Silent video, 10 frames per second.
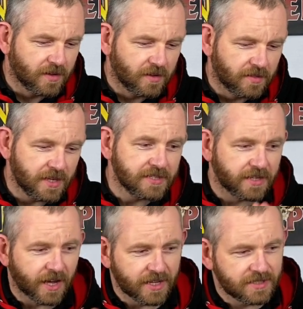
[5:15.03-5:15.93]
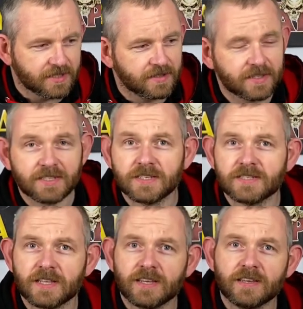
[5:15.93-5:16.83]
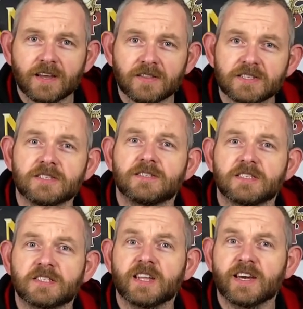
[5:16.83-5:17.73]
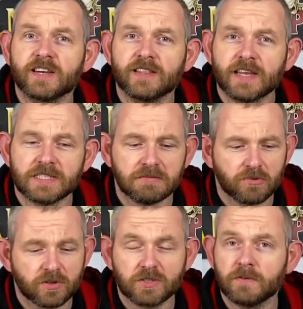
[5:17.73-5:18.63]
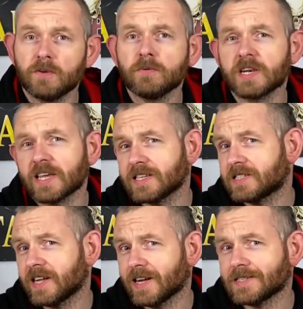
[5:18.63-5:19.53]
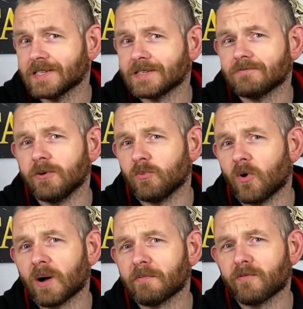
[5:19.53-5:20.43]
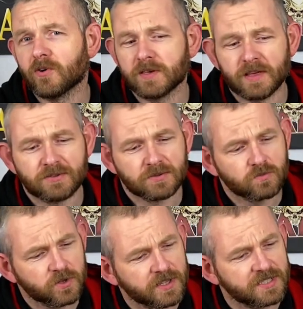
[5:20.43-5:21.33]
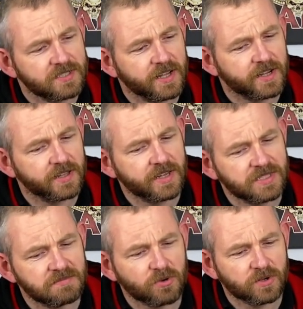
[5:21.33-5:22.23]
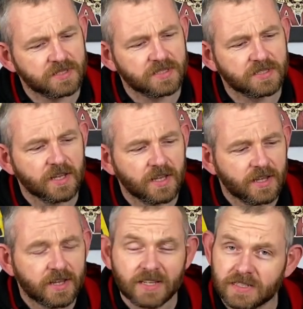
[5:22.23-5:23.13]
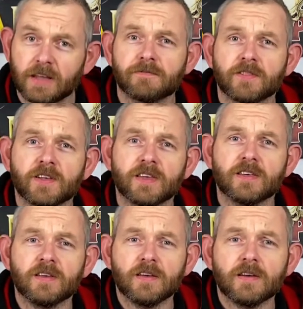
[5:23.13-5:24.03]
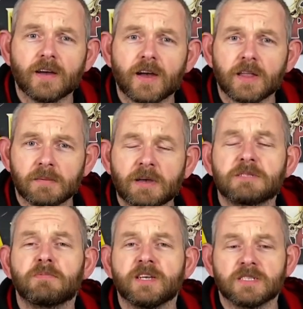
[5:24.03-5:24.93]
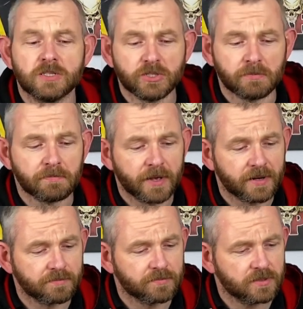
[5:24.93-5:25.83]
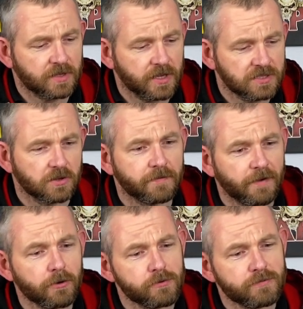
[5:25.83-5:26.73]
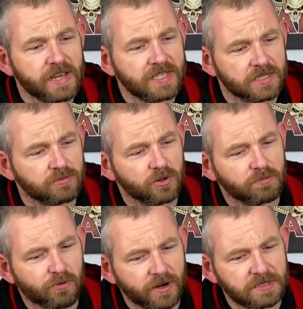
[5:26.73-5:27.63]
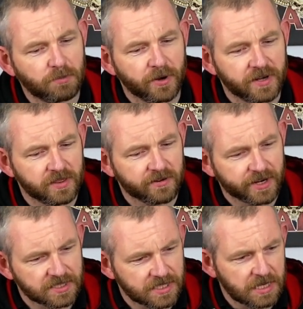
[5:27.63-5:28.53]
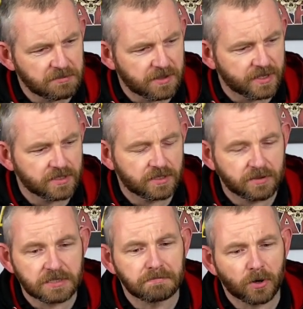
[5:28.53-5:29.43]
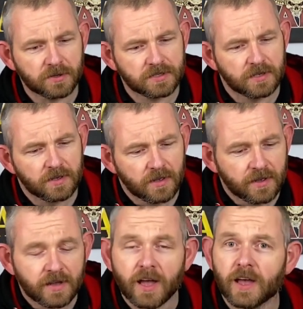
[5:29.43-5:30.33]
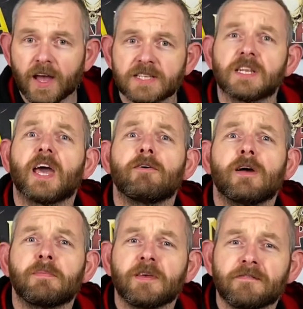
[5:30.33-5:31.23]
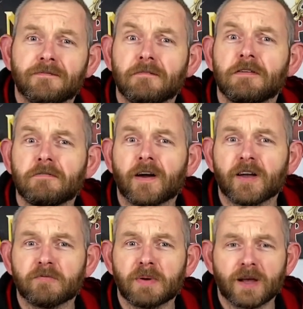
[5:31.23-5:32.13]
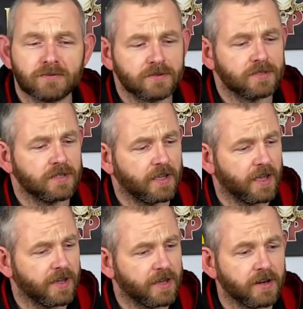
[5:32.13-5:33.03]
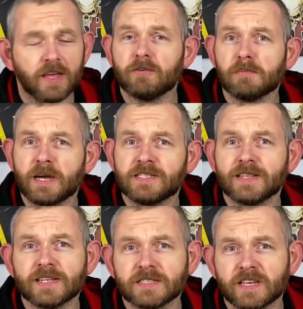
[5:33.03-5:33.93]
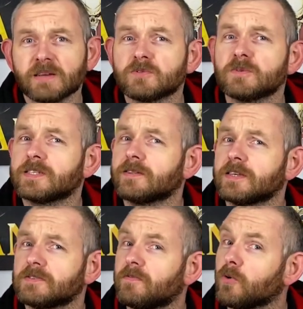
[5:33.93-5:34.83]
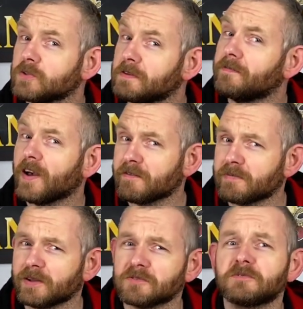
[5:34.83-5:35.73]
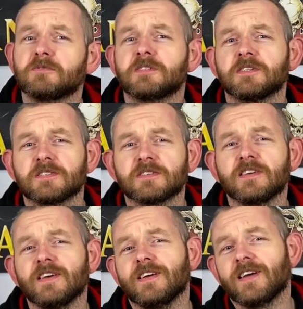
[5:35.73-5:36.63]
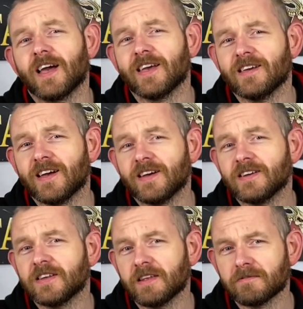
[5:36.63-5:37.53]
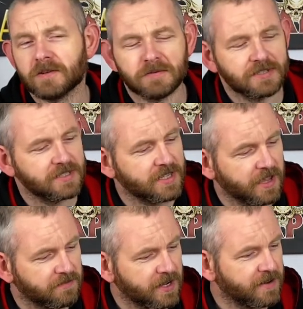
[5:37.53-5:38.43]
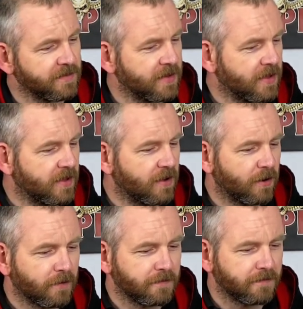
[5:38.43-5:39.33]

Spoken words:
these guys, this is the start collecting box. So if you were going to get started with Warhammer 40,000, one of these start collecting boxes is definitely the best place to jump in. Okay, so a very reasonable price point in the grand scheme of things. So this box has an RRP of £55, and here at Mighty Lancer Games we sell these £45, which is a definite saving of